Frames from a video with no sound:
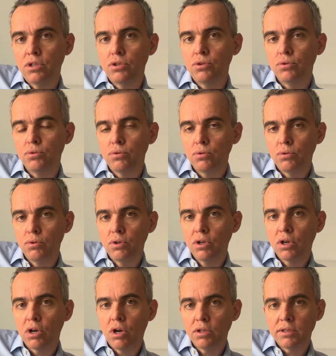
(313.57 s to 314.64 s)
to
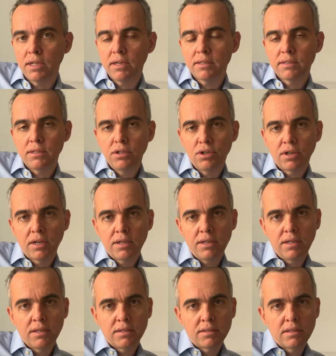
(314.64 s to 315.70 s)
contact your
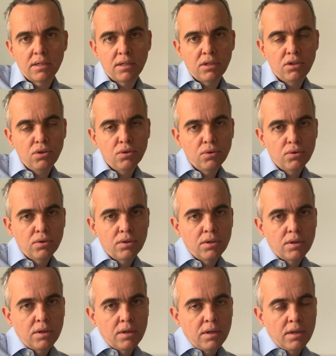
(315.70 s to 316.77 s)
clinics and you
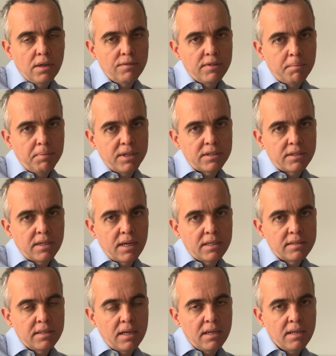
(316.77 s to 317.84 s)
if the patient
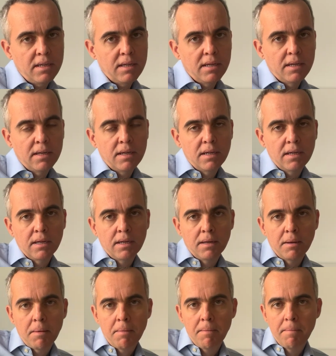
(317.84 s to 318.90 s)
has any
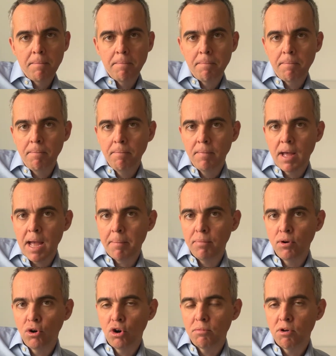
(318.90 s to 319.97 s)

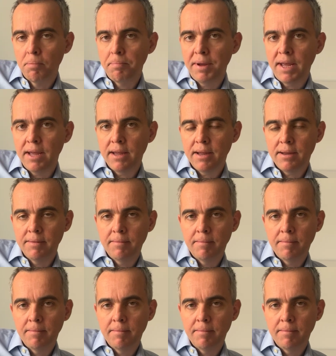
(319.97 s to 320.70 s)
abnormal pain